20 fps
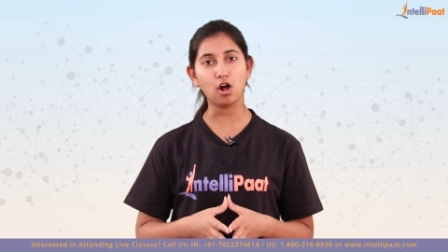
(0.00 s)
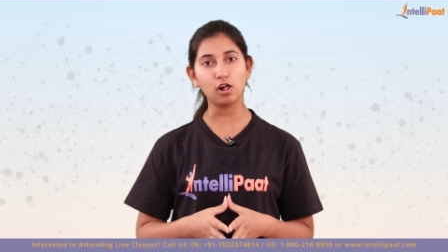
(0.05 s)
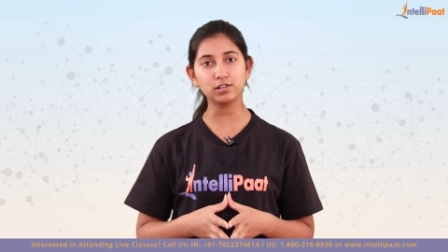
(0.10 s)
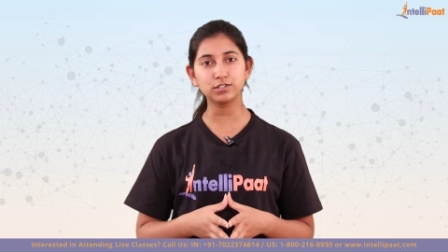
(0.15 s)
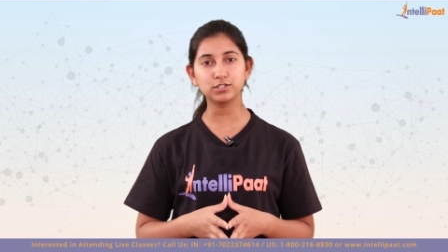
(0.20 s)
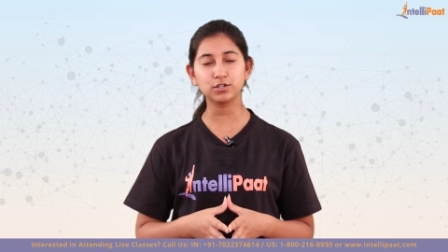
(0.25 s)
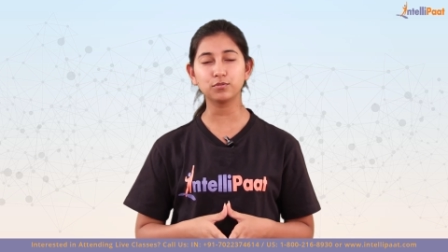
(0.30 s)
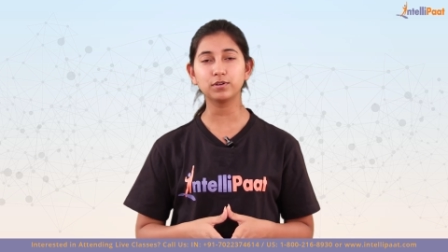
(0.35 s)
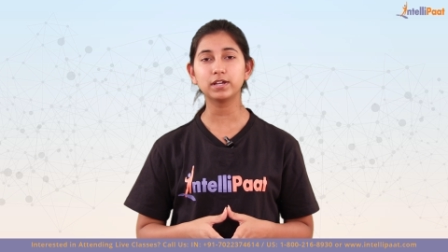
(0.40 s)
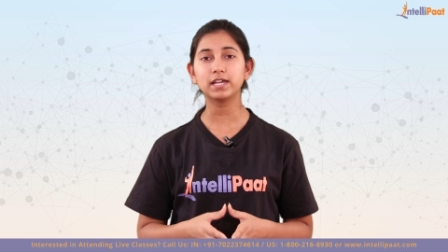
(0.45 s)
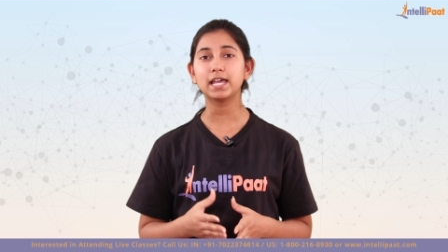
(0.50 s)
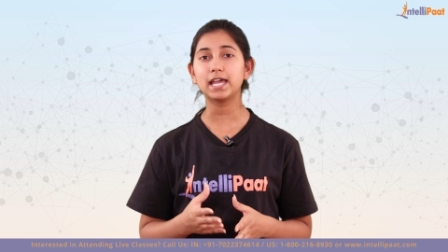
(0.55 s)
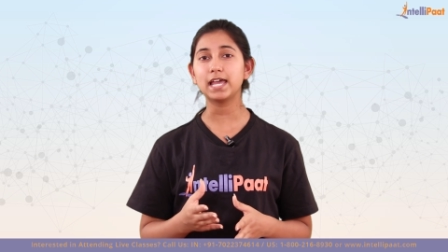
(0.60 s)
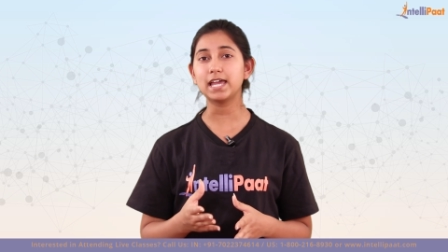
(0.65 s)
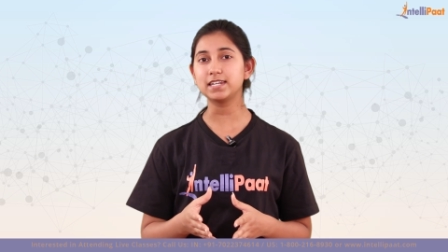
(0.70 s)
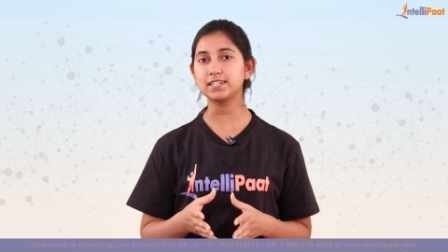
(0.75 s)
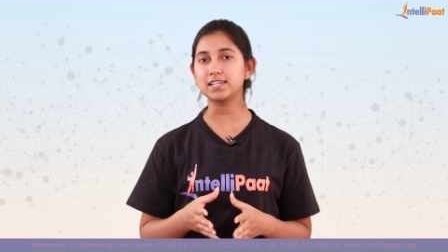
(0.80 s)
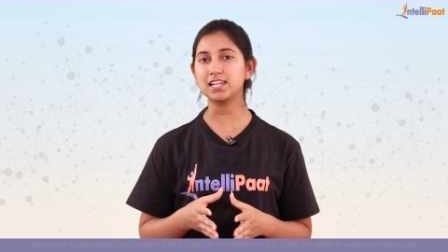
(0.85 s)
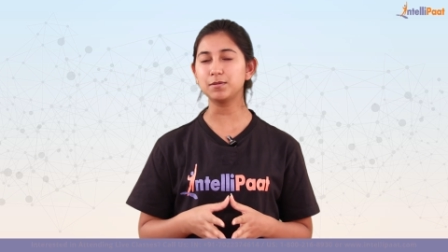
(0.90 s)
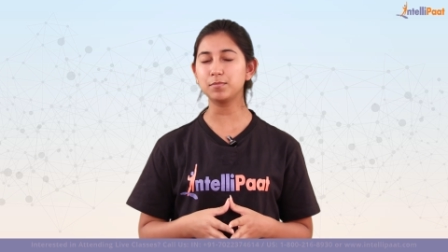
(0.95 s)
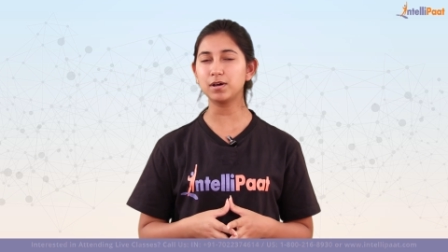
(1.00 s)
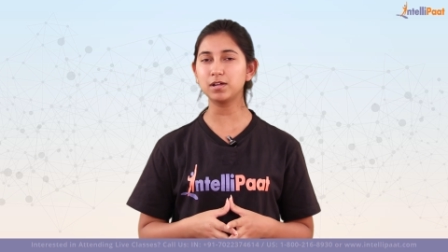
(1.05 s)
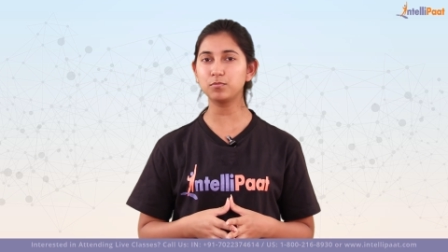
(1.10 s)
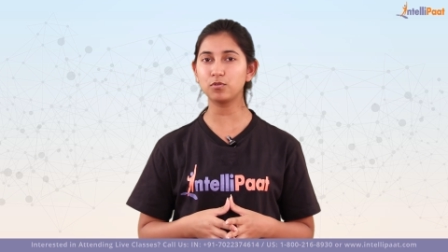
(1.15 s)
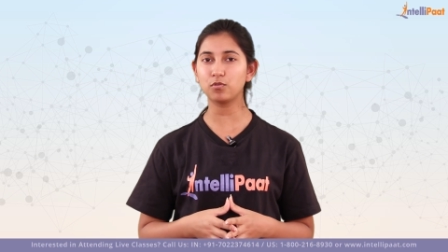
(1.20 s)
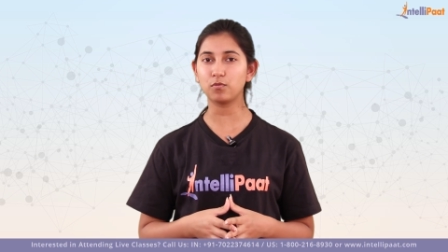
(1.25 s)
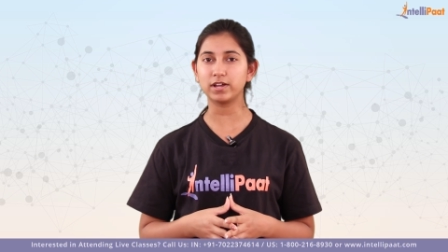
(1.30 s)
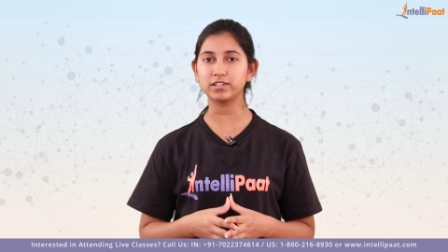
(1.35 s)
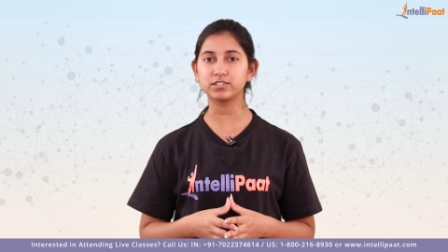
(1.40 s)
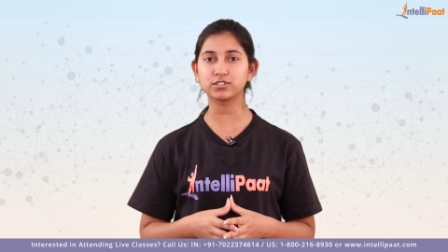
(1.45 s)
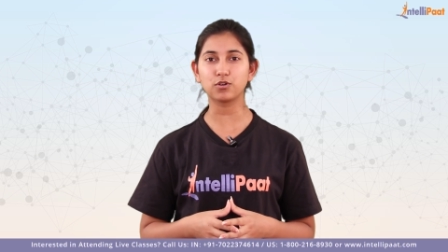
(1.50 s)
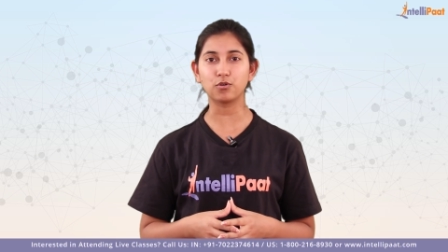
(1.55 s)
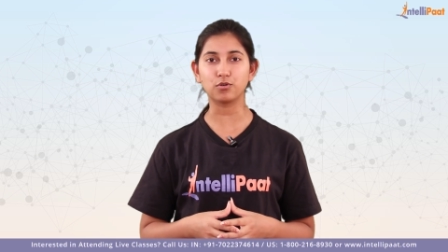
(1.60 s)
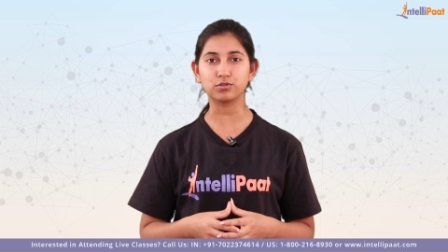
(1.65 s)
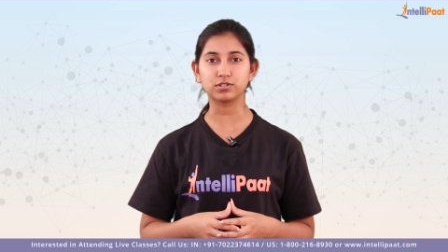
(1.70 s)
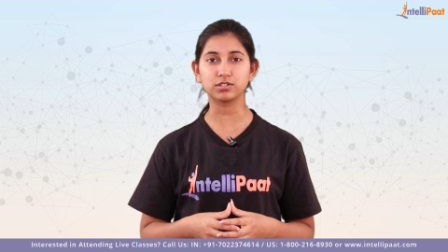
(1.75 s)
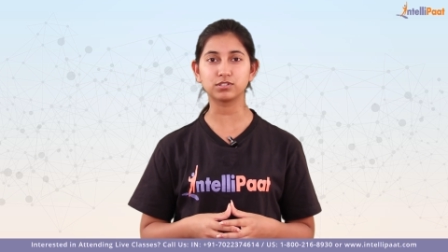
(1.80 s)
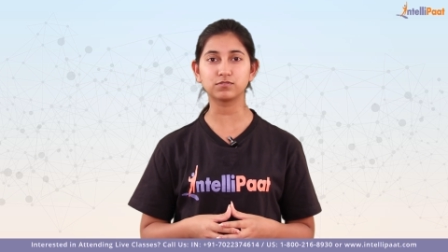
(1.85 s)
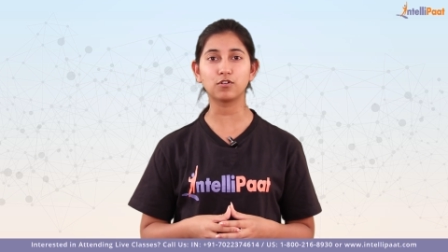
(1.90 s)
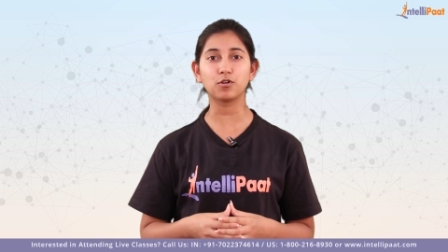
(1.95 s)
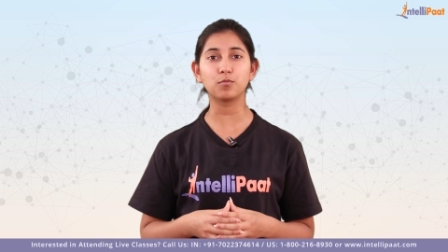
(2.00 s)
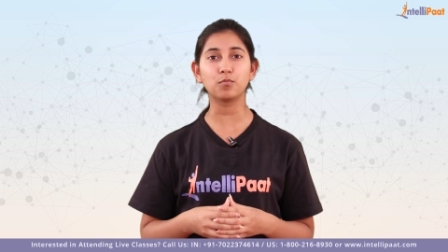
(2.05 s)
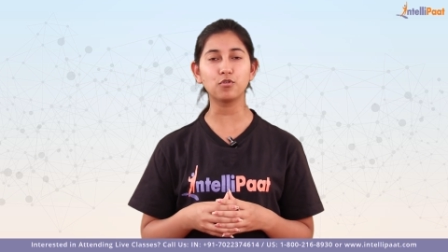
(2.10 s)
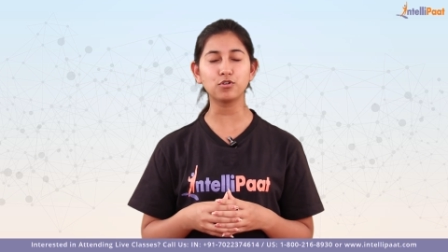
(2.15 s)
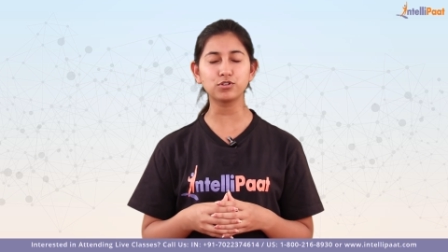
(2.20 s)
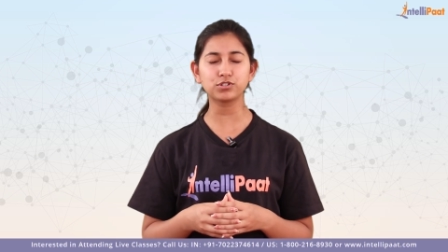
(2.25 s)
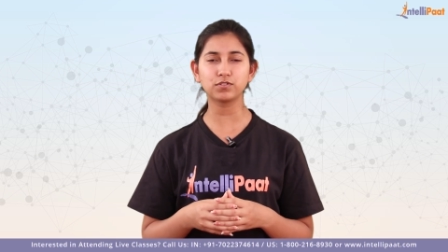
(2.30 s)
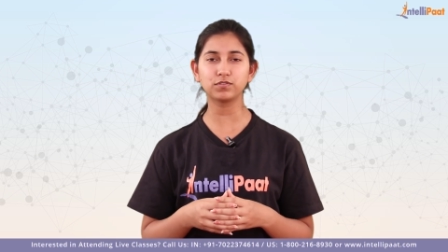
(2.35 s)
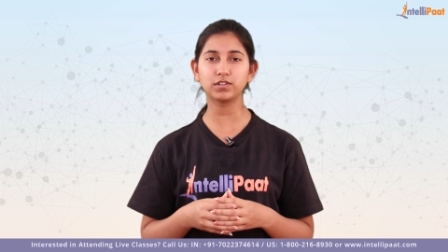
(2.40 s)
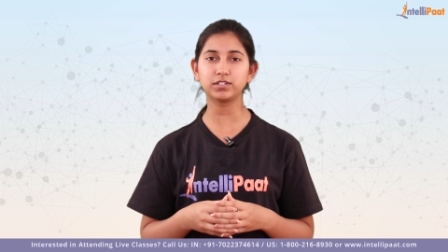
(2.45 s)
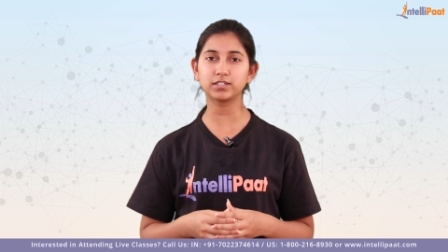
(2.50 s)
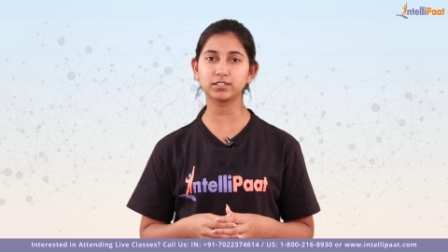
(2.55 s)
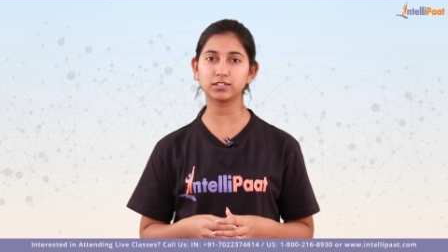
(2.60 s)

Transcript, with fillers: Also, Intellipaat provides courses for most of the